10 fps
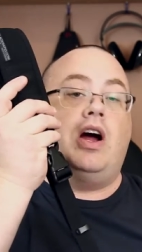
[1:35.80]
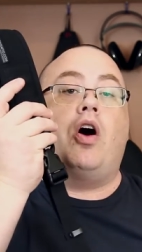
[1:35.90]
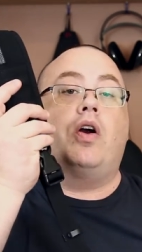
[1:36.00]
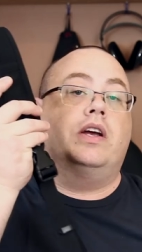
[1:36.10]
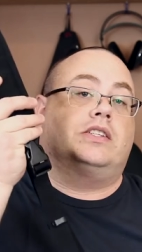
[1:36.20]
an
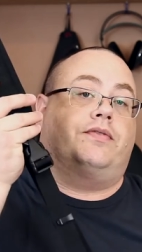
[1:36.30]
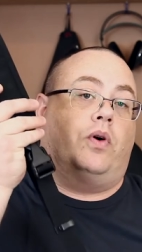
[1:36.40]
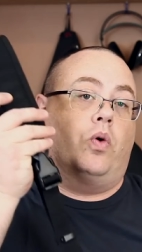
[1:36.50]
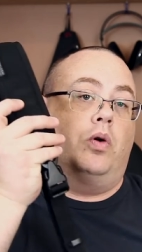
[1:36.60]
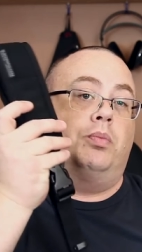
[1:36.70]
R S
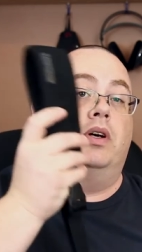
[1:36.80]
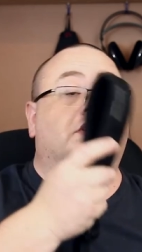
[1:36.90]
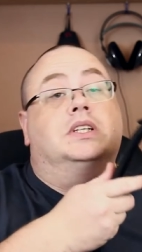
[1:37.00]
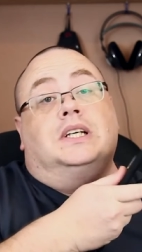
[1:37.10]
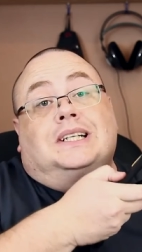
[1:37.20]
four,
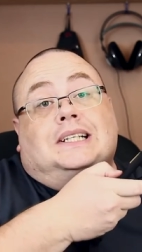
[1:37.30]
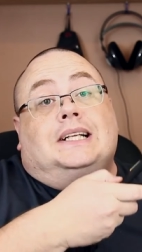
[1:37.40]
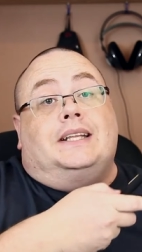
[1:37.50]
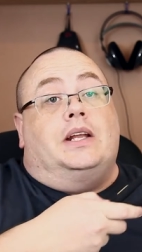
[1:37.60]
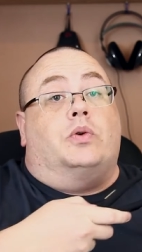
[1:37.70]
but
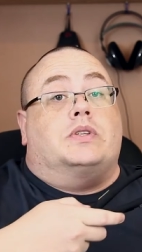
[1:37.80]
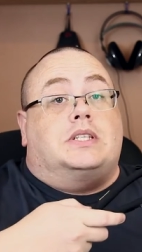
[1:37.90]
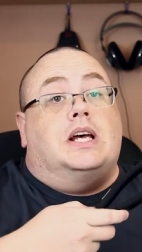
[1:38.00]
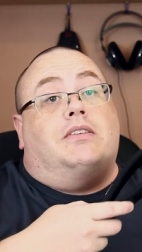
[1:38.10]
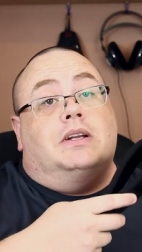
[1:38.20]
they don't
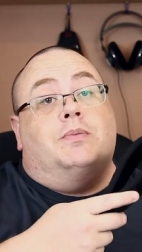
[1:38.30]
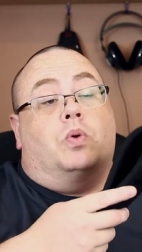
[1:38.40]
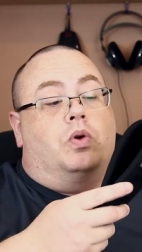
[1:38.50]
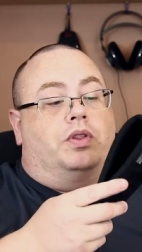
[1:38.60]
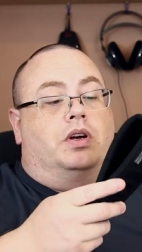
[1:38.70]
sell any
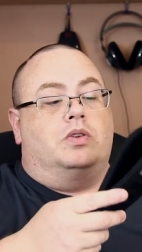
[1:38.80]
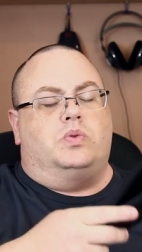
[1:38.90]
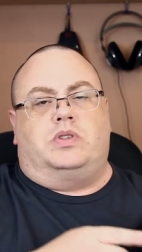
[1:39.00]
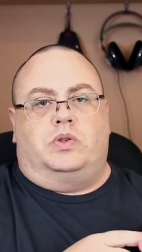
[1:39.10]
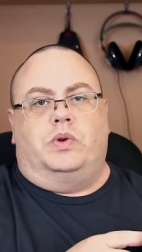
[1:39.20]
more of
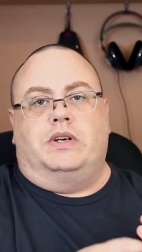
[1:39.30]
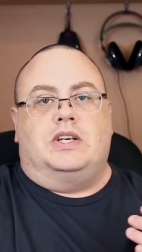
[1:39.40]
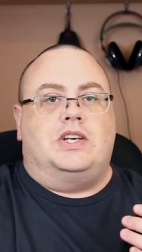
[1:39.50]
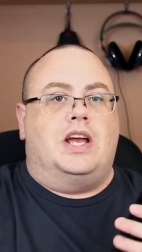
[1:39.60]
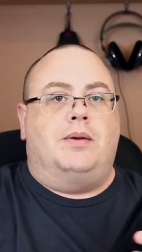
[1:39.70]
those, which is really
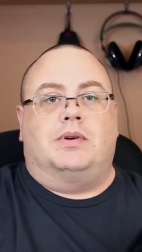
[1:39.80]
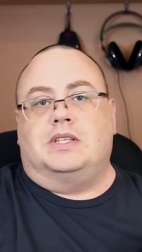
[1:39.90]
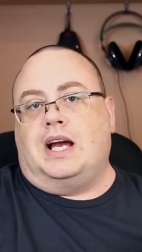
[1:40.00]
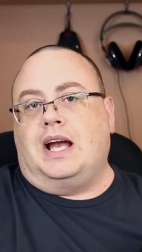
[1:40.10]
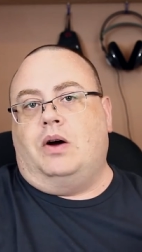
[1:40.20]
a shame
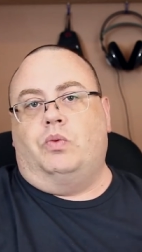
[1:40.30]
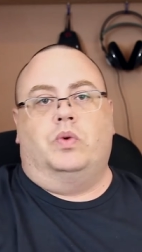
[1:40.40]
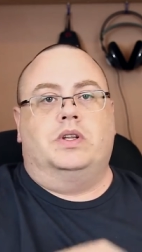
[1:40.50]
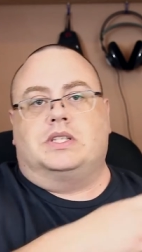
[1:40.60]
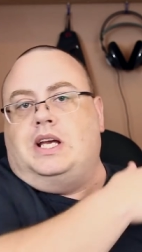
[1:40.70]
because I got
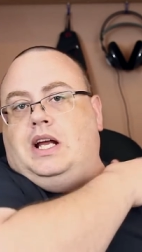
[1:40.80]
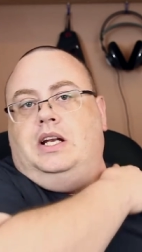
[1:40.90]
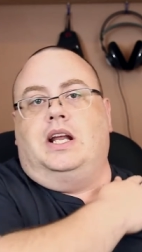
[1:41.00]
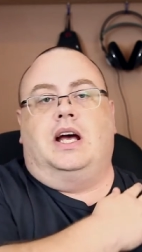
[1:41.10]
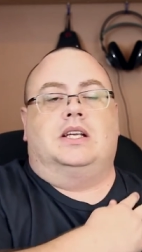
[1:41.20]
one that's got
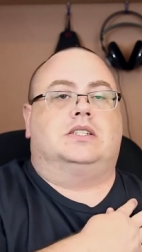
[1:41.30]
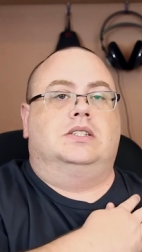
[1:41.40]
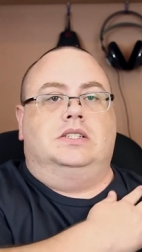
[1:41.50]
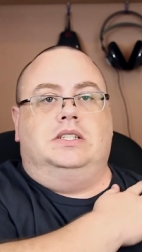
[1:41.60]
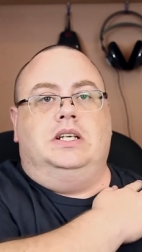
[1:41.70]
a
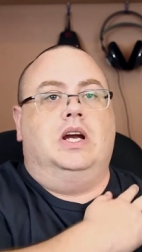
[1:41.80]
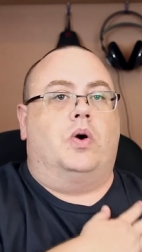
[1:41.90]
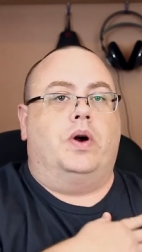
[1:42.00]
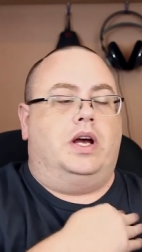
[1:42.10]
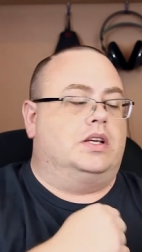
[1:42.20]
nice E
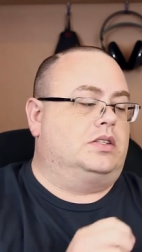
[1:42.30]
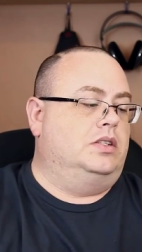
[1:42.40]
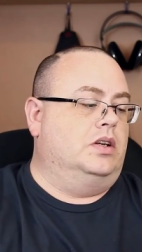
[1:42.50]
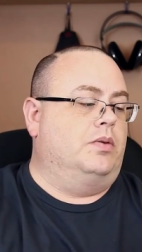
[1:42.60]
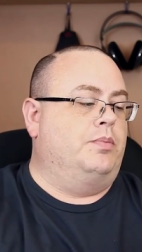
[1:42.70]
O
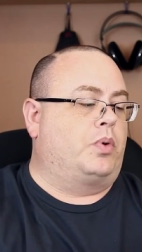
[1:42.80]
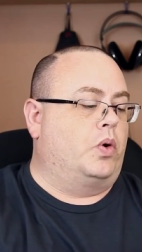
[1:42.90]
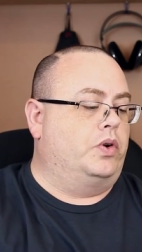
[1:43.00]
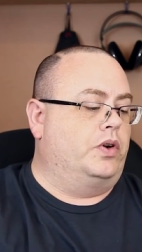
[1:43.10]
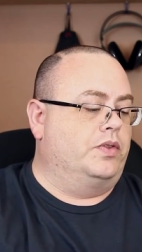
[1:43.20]
S, you know,
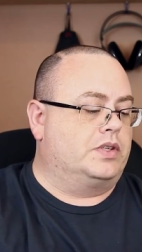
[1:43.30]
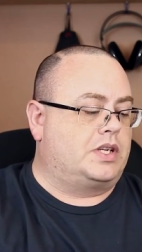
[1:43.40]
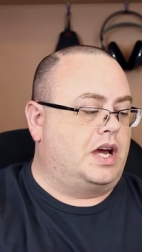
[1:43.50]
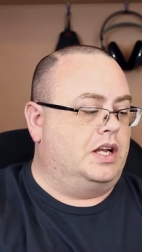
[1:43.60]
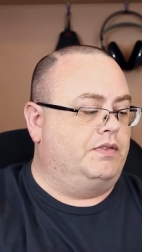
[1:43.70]
embroidered on the
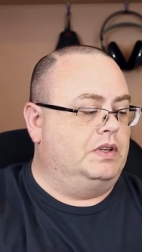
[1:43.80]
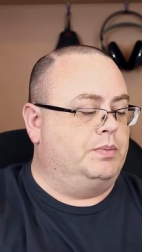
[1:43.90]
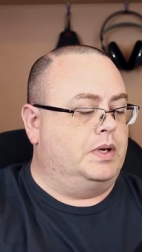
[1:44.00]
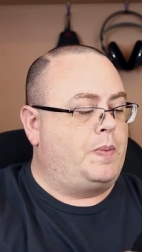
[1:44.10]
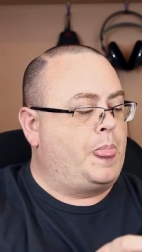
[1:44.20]
side of
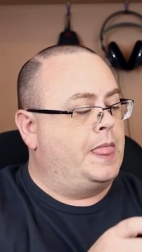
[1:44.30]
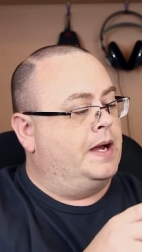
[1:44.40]
it. But